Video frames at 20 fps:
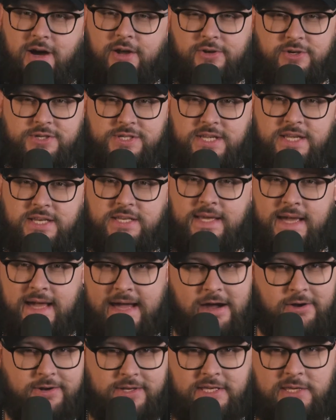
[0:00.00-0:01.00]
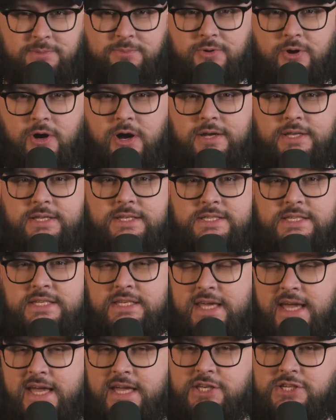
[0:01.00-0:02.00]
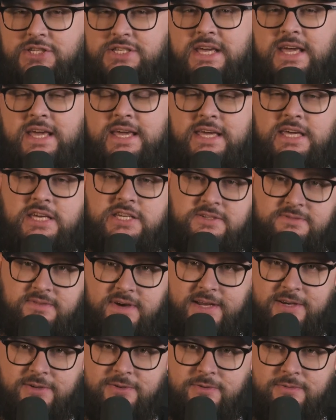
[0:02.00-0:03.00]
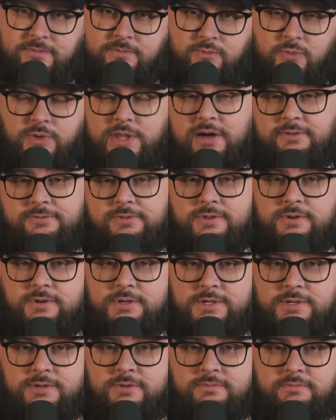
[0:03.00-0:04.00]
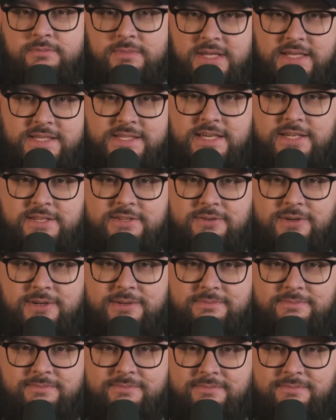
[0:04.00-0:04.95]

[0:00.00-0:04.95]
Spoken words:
understanding how to keep your audience engaged is vital. Without further ado, let's get to it.